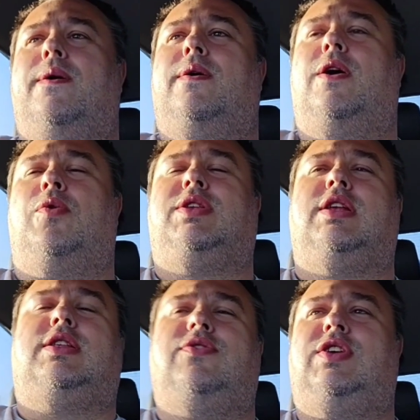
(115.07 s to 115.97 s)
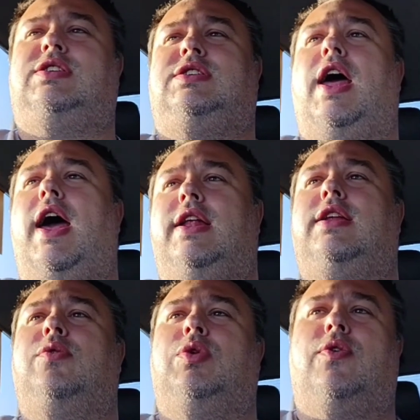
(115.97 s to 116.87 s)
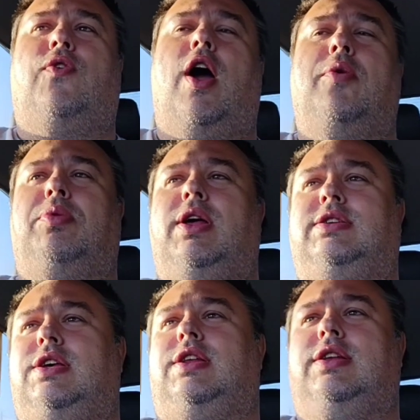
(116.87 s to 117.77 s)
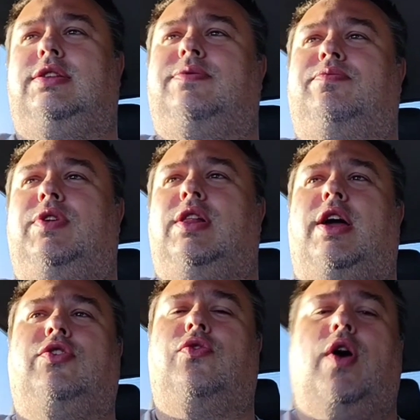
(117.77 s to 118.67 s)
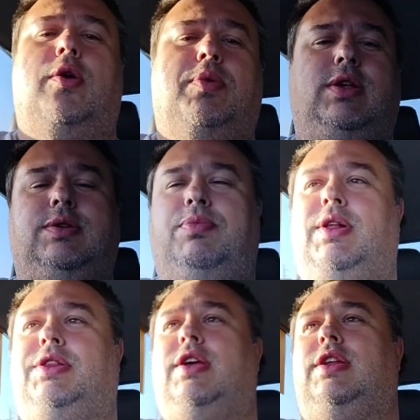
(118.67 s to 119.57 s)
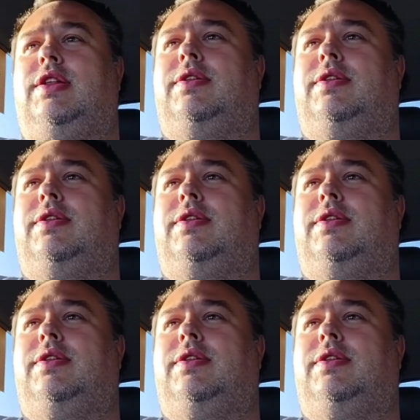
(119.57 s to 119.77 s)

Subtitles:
It was a TV stand with a fireplace in it, electric fireplace built in it.